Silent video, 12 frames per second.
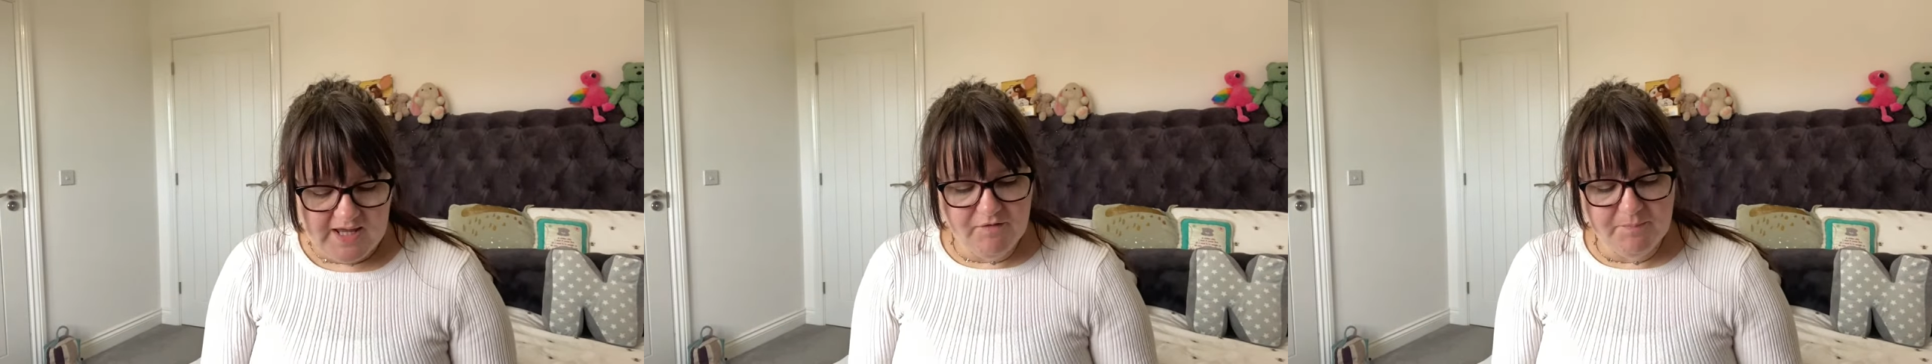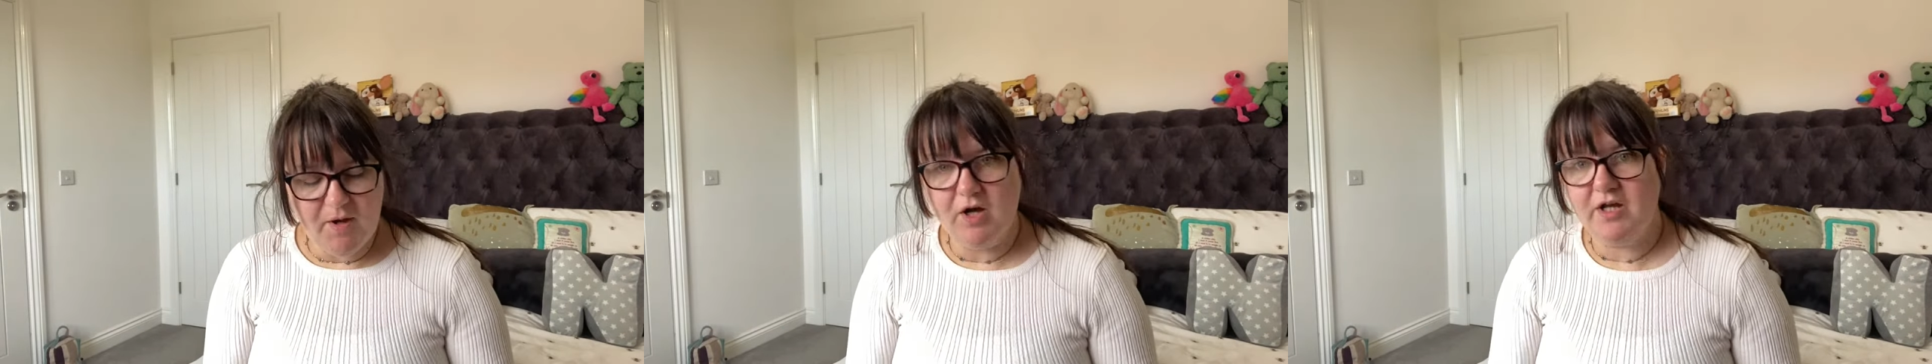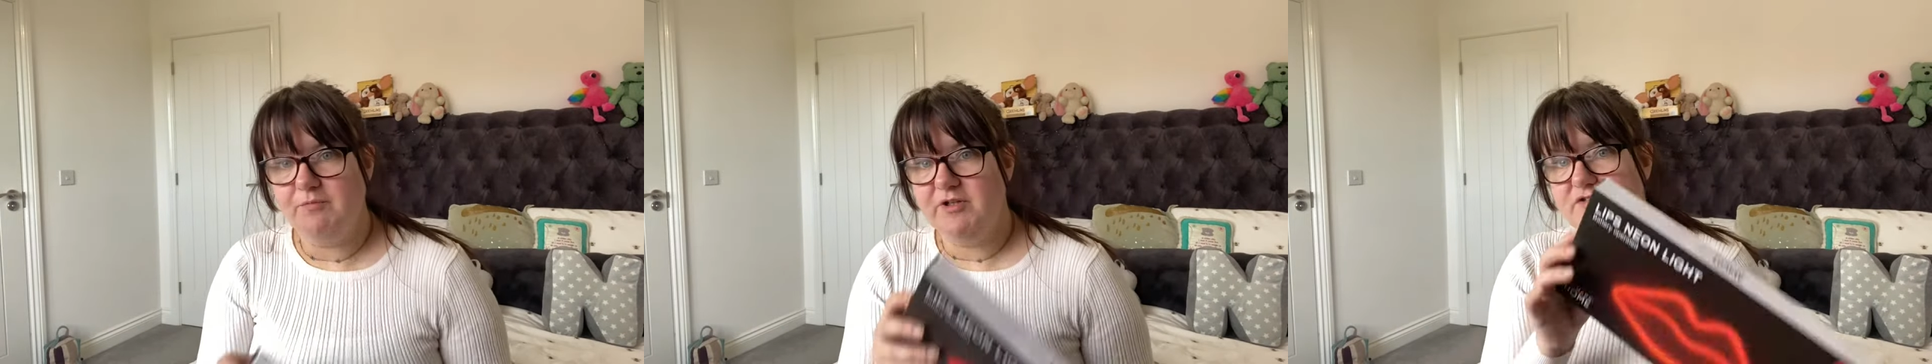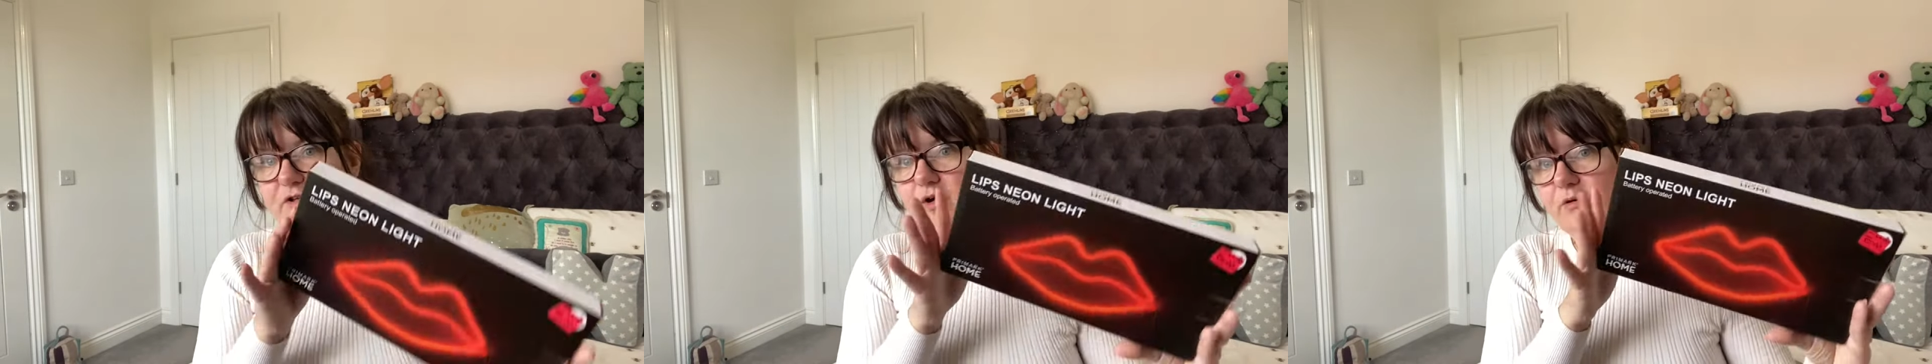Another bargain
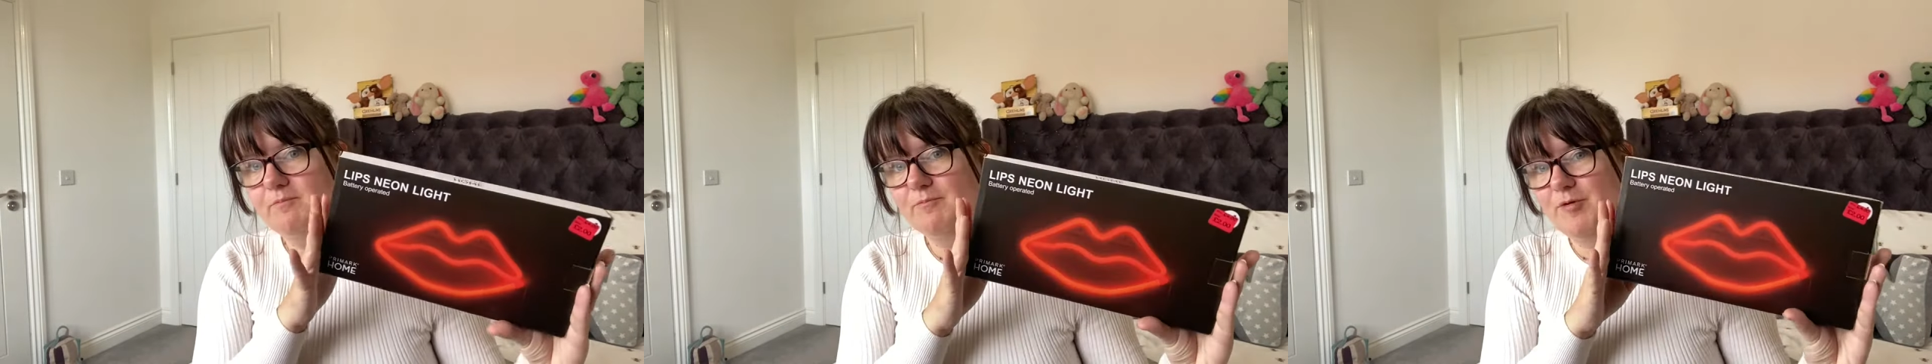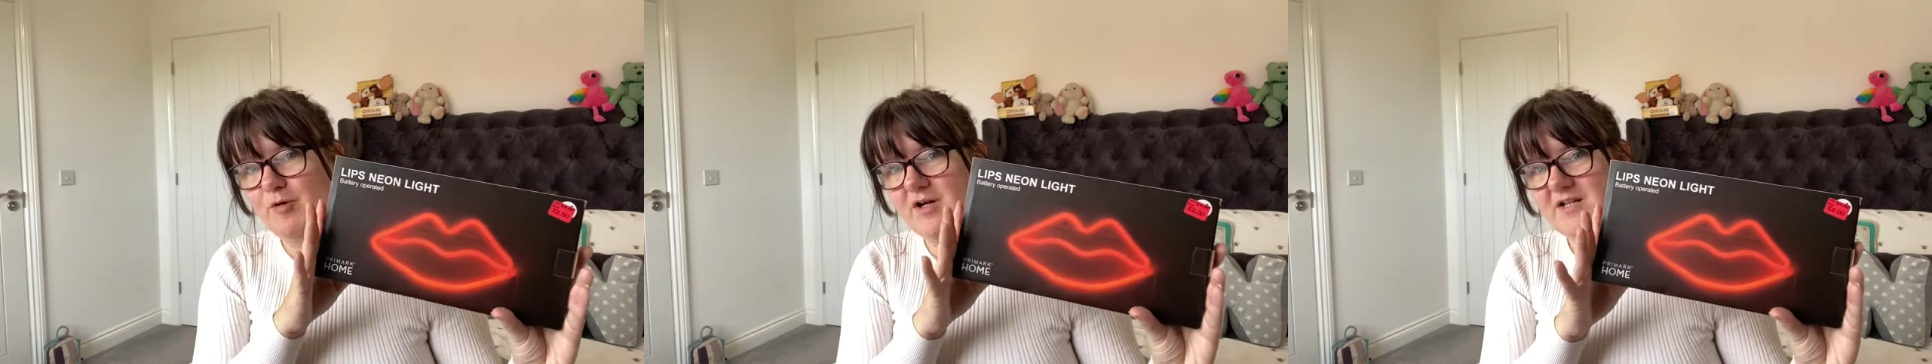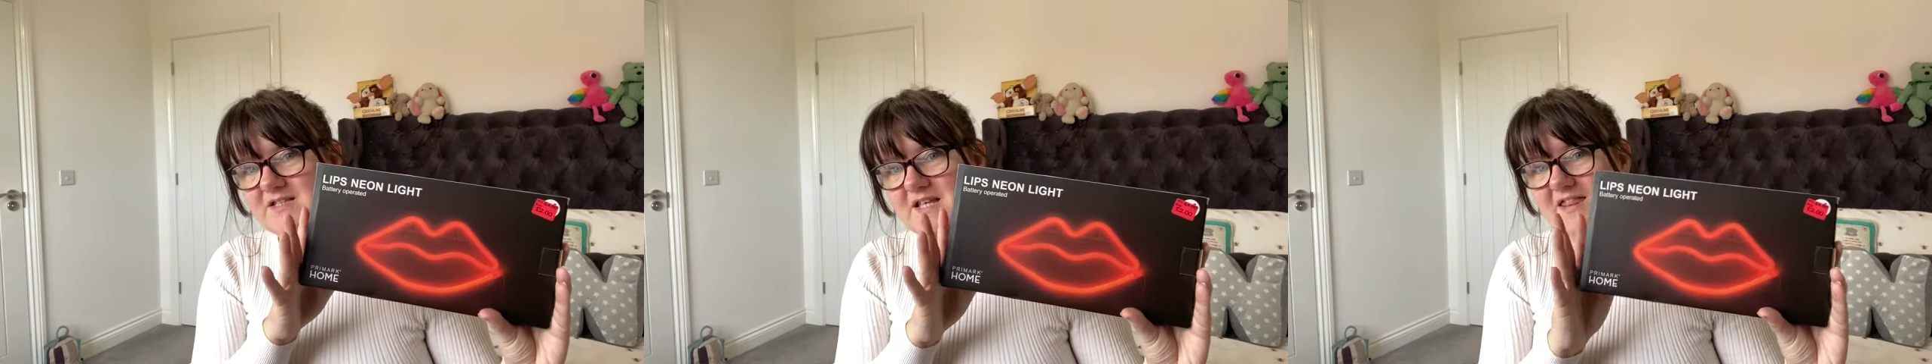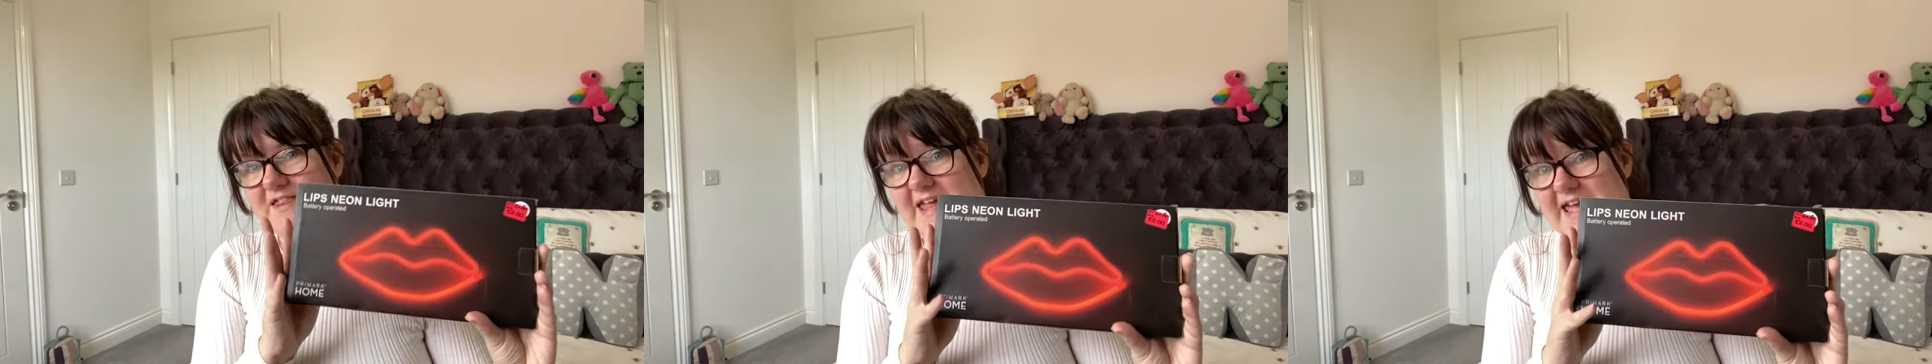we saw was
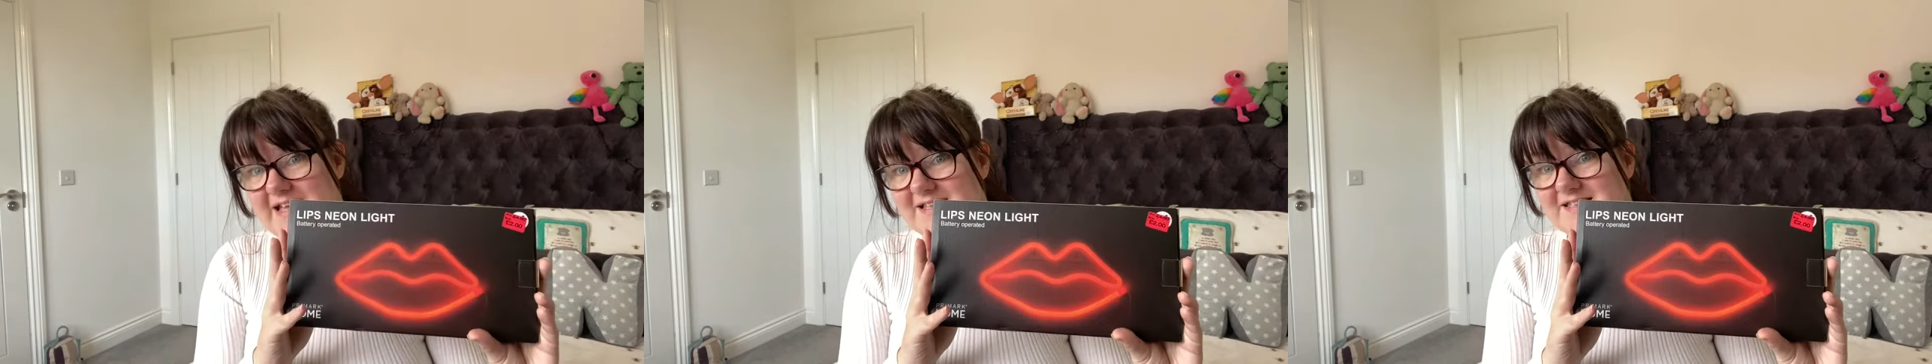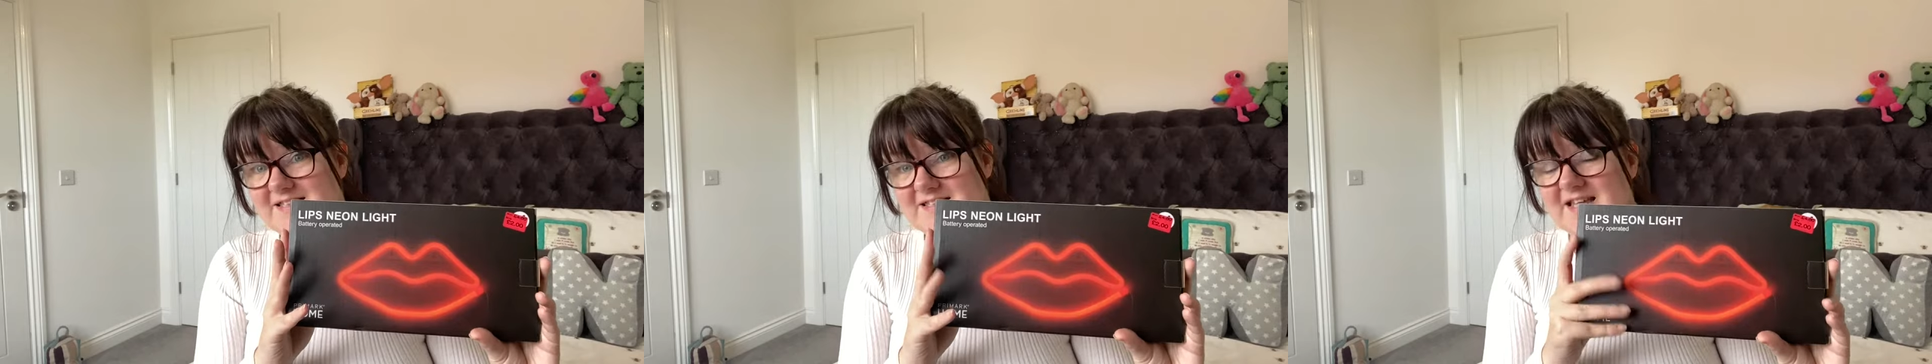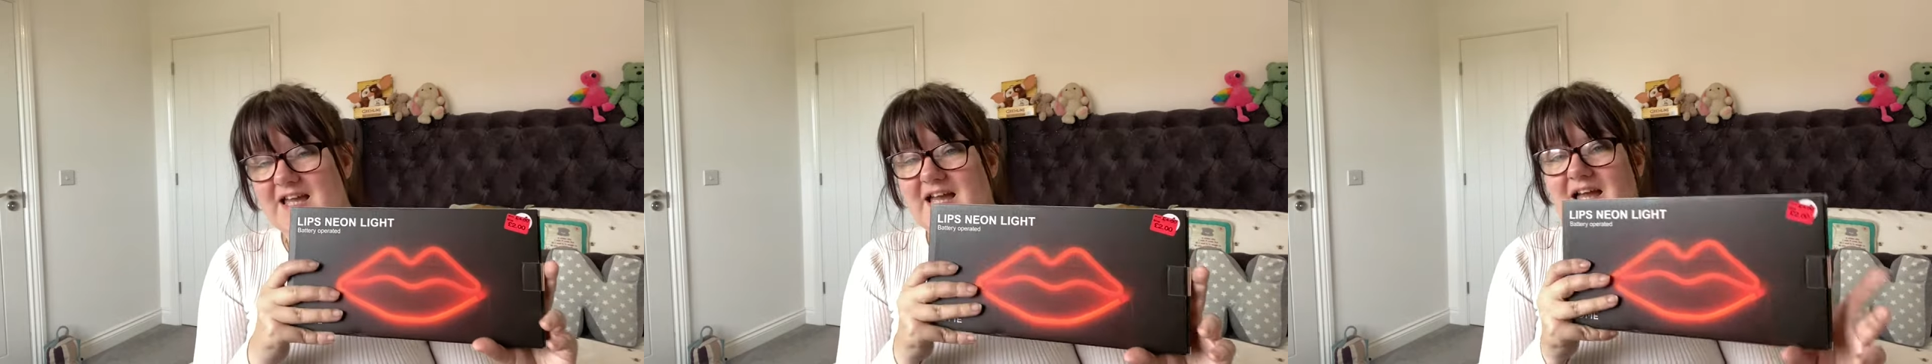this.